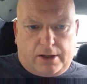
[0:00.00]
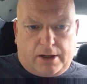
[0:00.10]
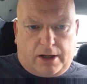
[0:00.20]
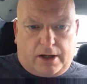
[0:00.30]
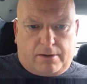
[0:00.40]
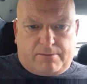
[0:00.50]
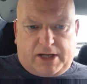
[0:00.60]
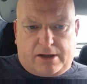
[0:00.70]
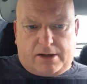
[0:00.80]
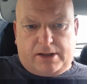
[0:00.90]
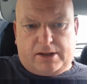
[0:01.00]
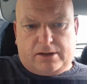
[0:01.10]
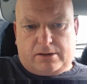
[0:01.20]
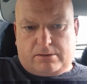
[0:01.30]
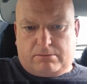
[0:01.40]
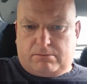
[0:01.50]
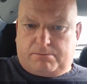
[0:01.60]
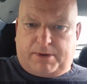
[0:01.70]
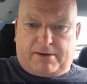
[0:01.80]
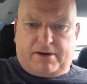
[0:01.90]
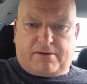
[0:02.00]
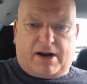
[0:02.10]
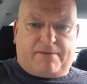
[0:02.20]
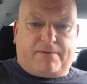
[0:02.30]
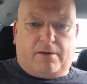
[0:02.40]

Now, regarding the paragraph